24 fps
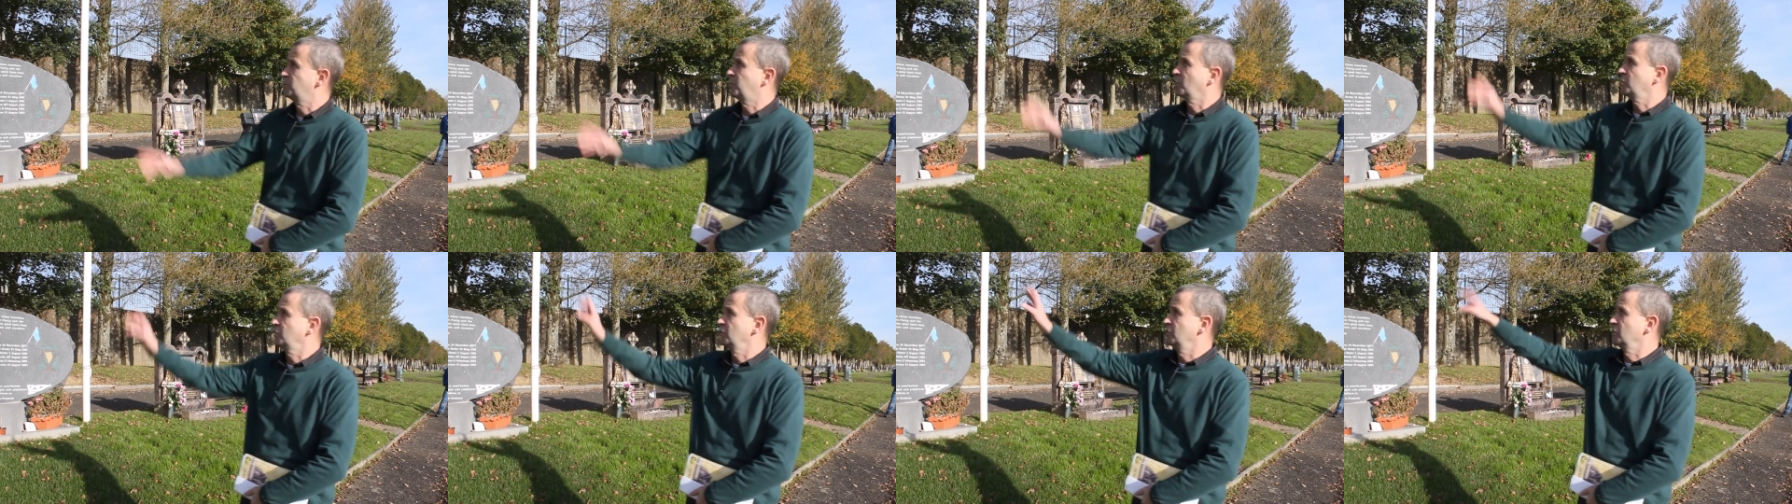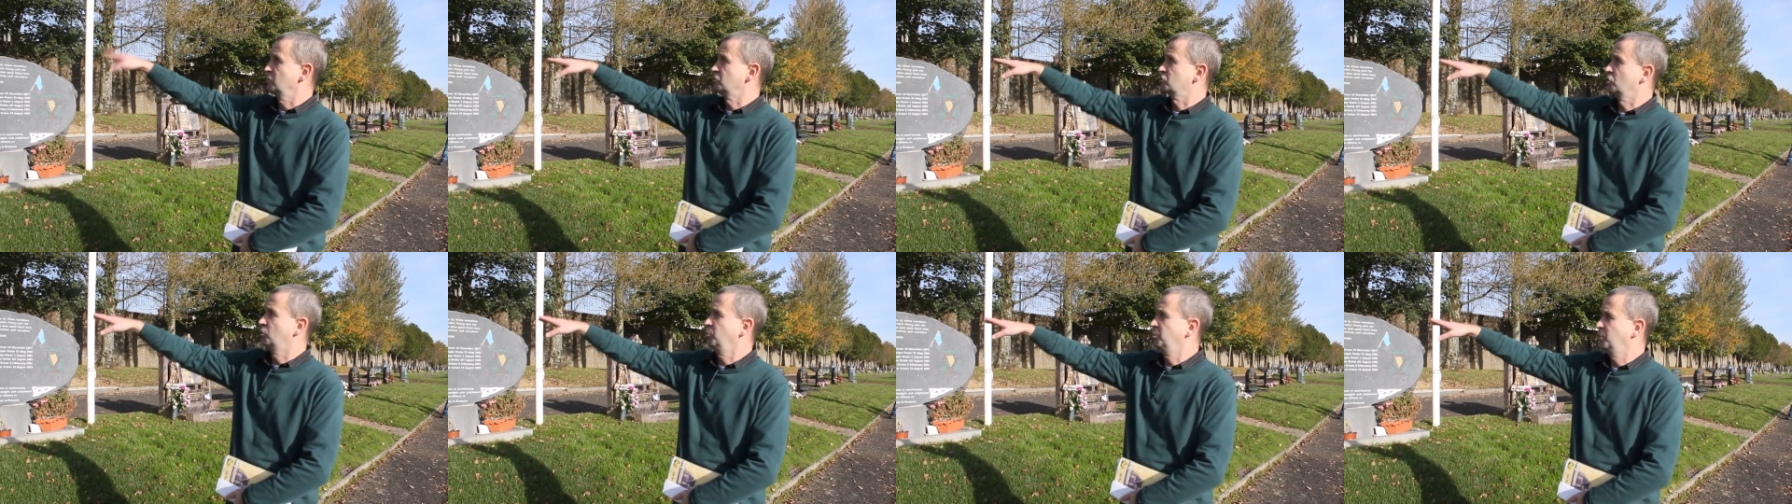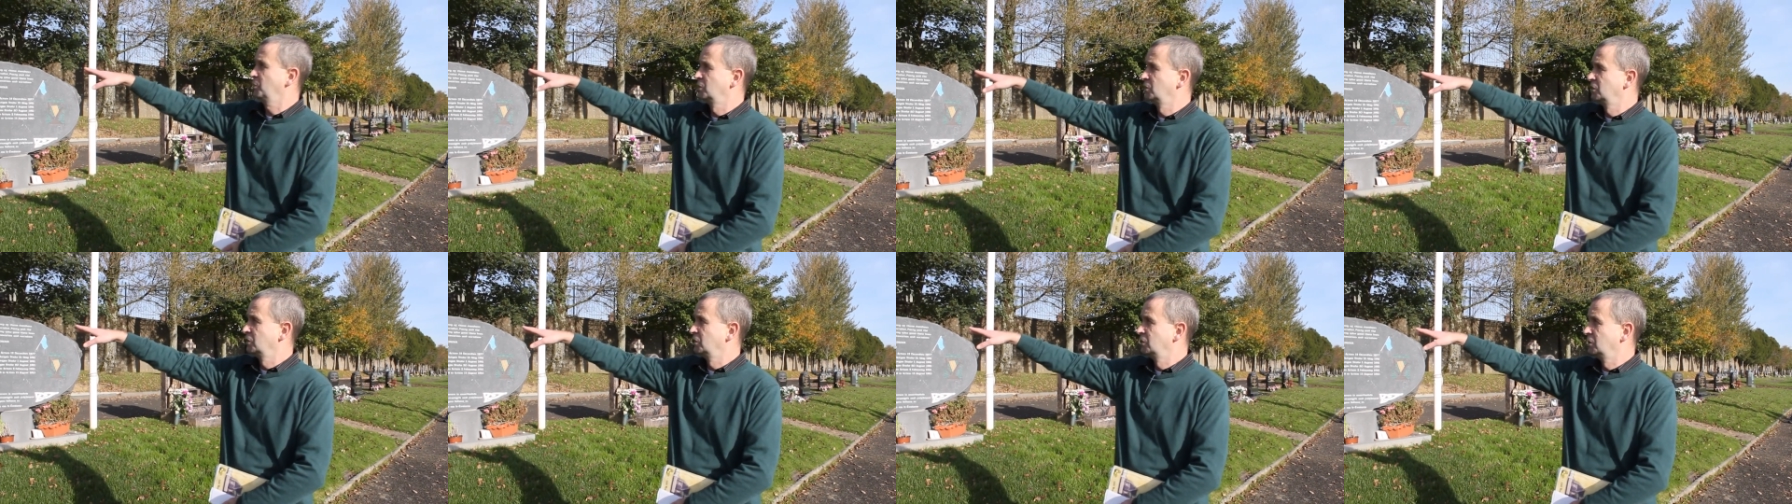putting this up,
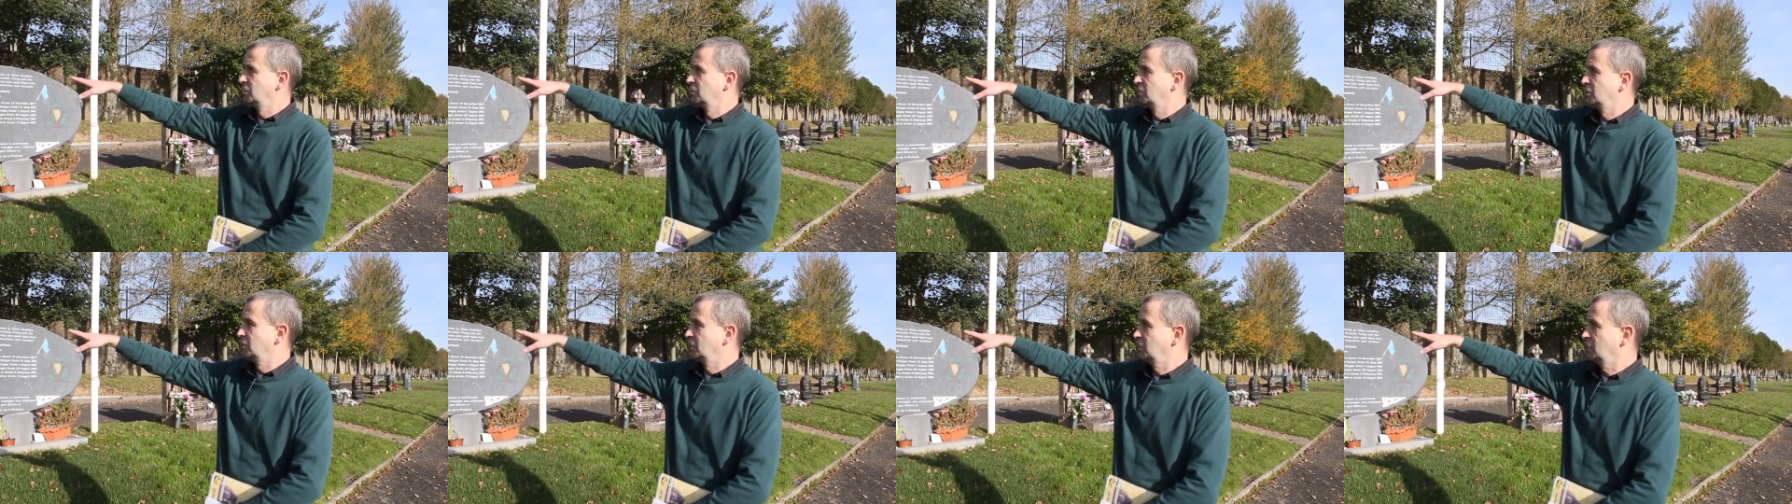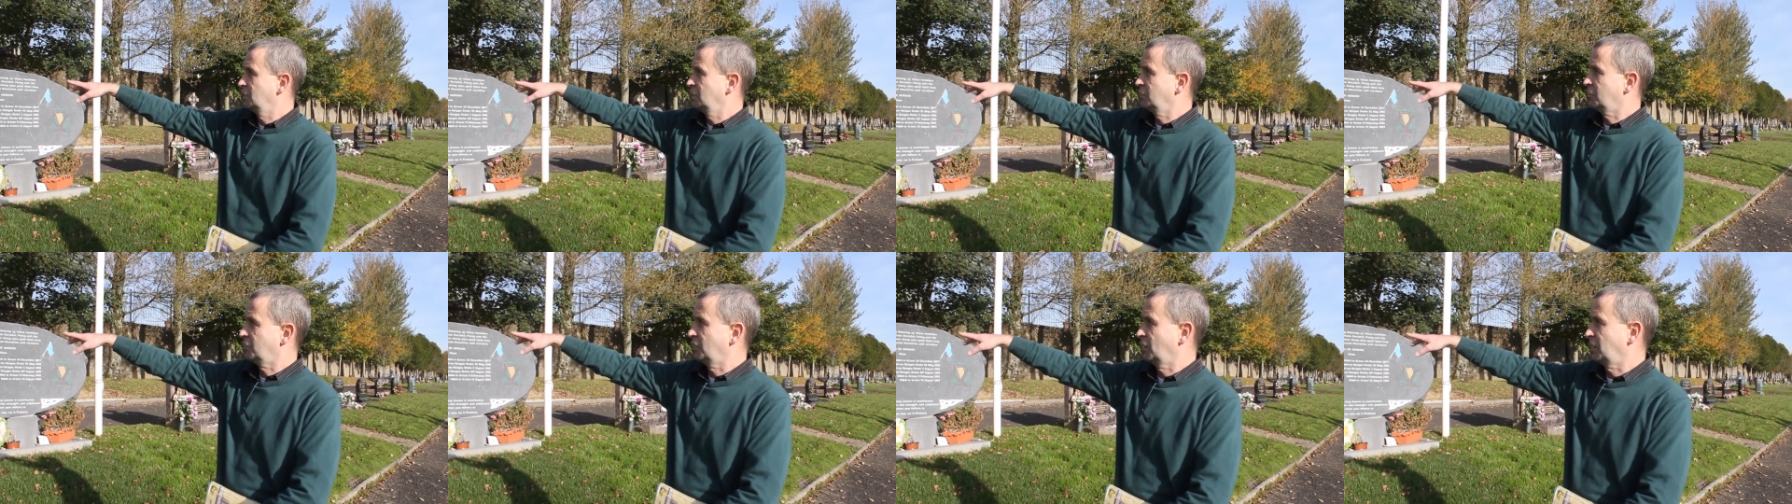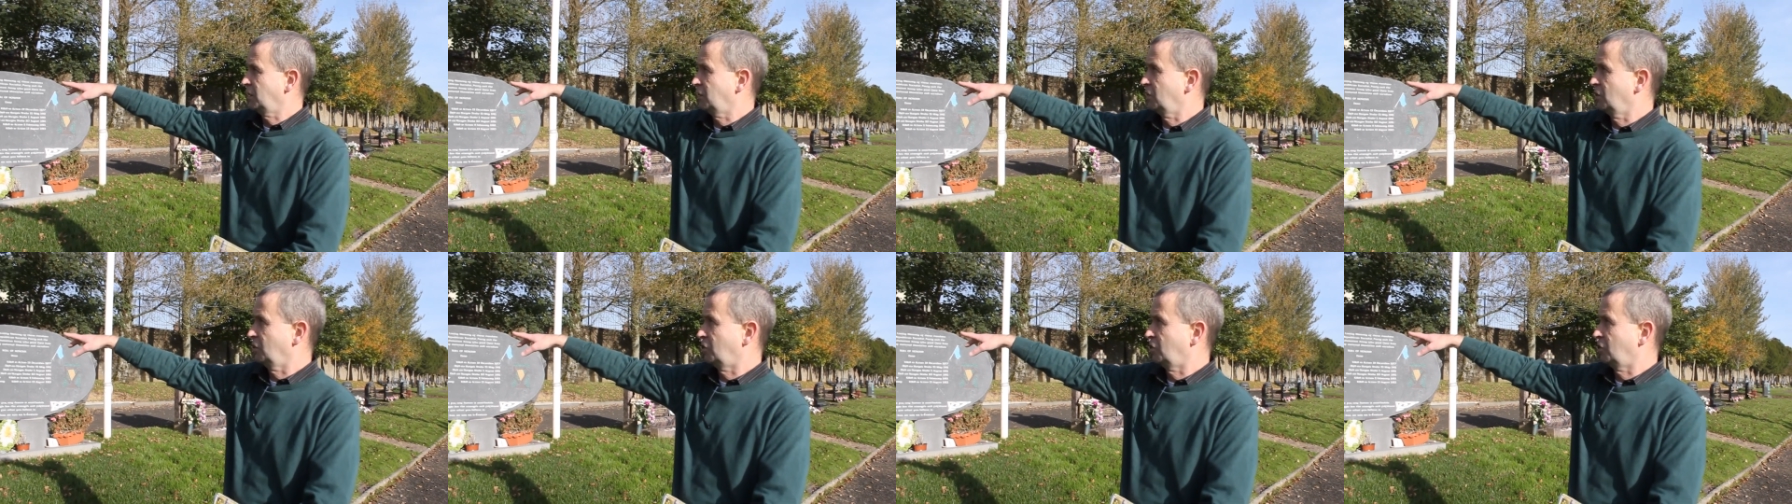I think the